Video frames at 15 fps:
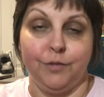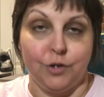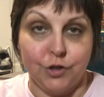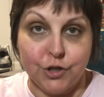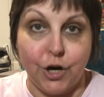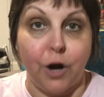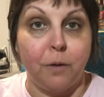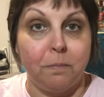
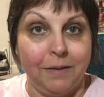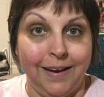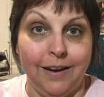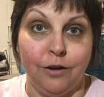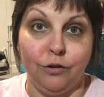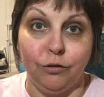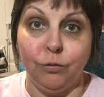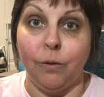sharp
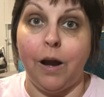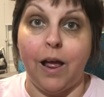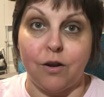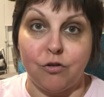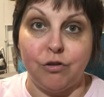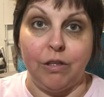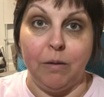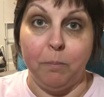needles were
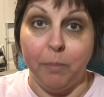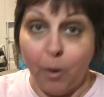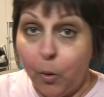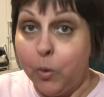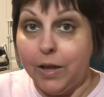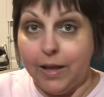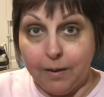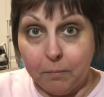actually
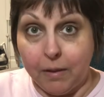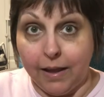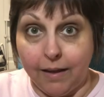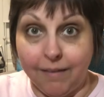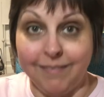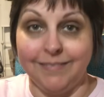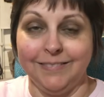poking me,